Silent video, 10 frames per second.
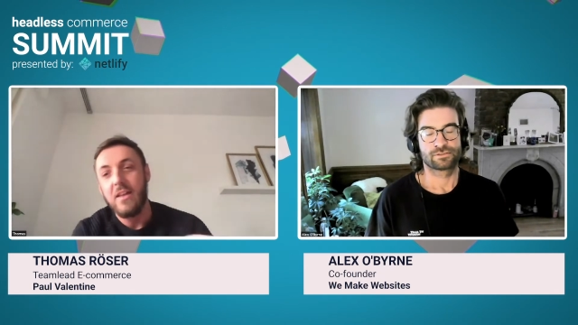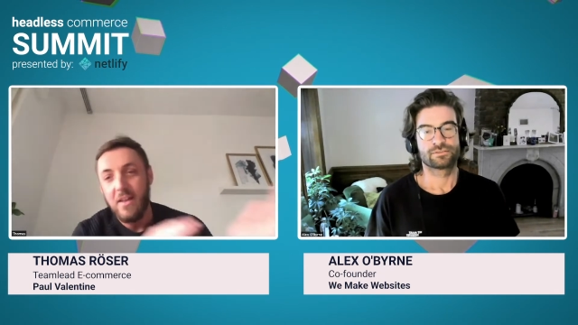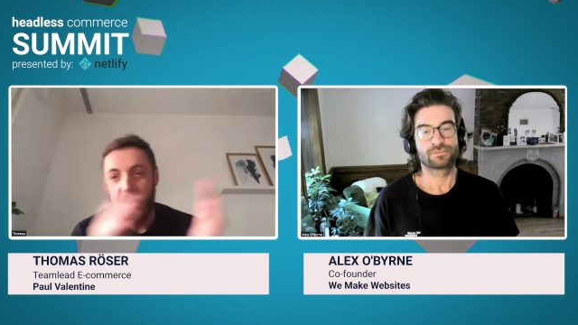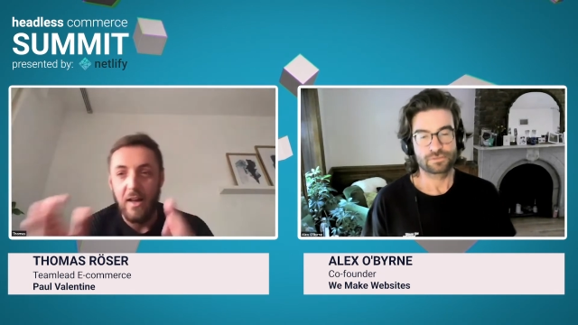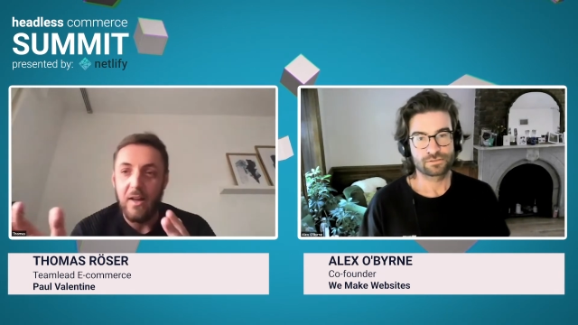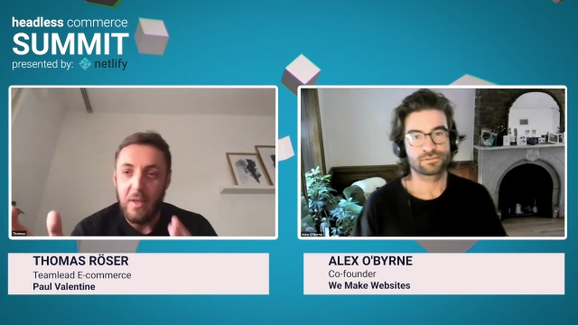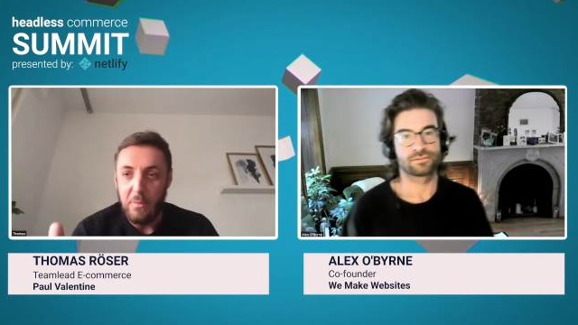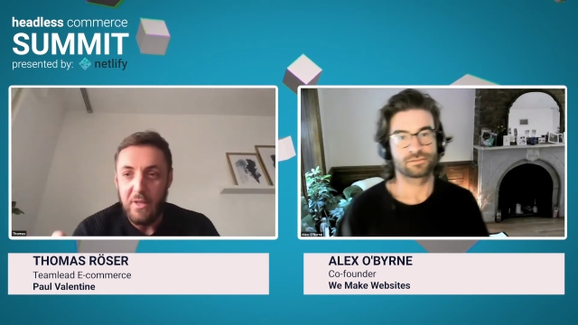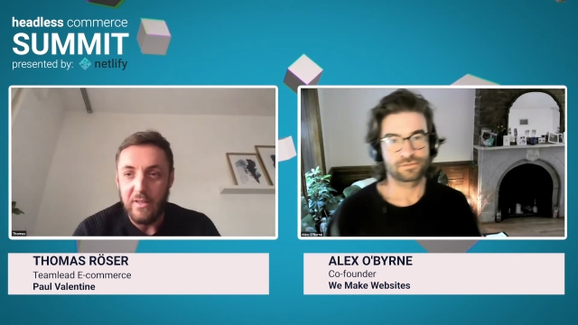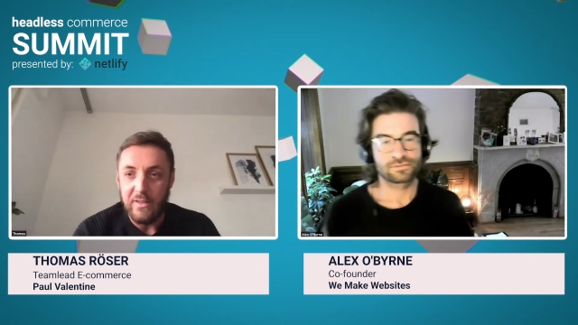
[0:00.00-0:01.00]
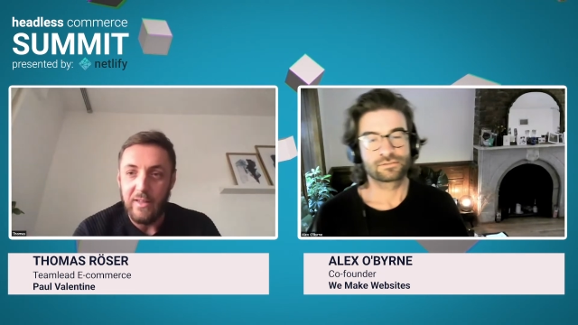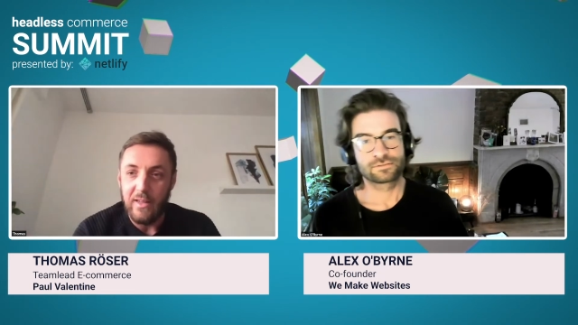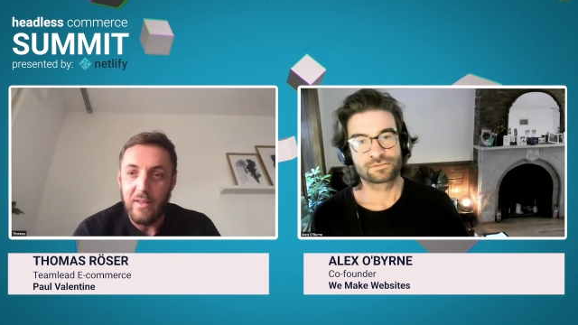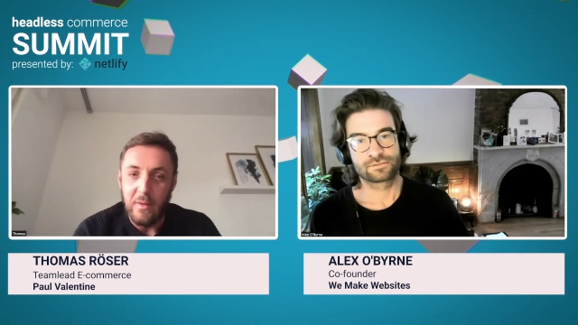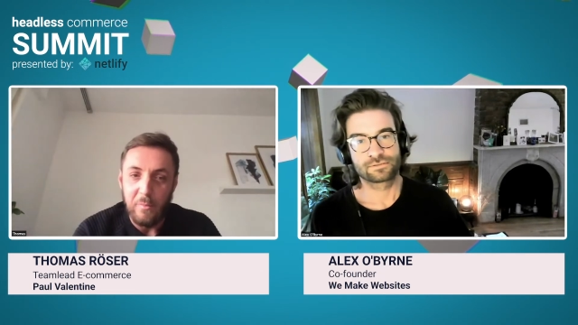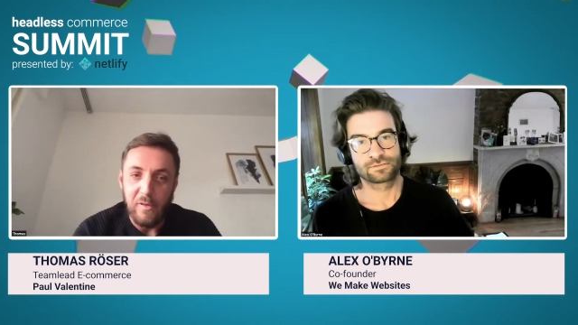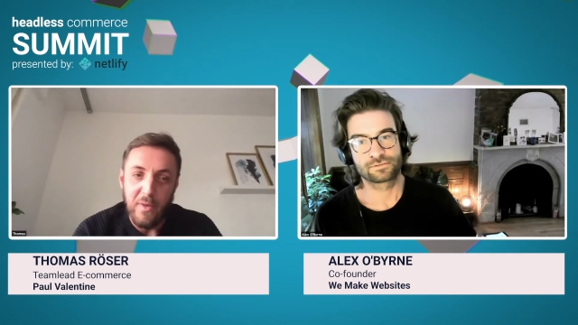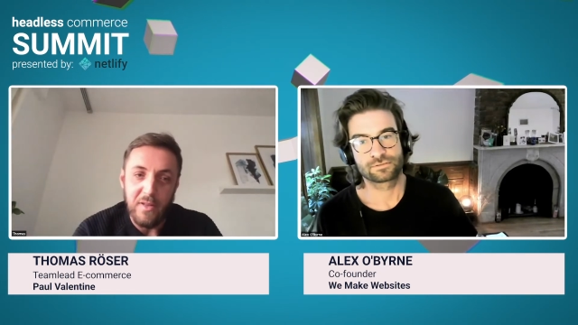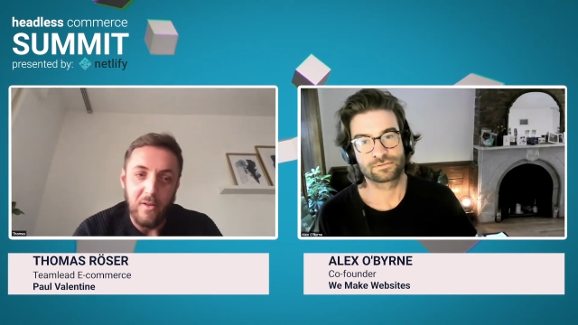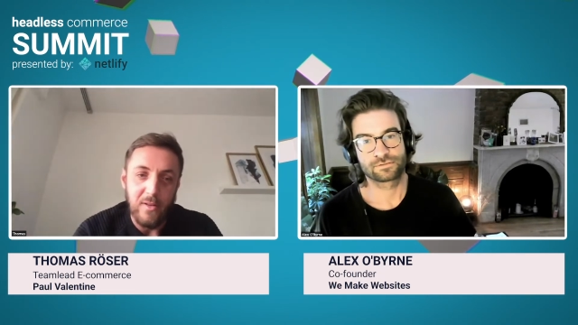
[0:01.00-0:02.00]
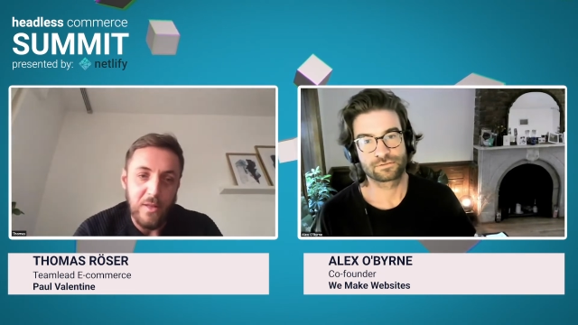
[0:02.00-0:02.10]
Speaker 1: uh, immediately implement all these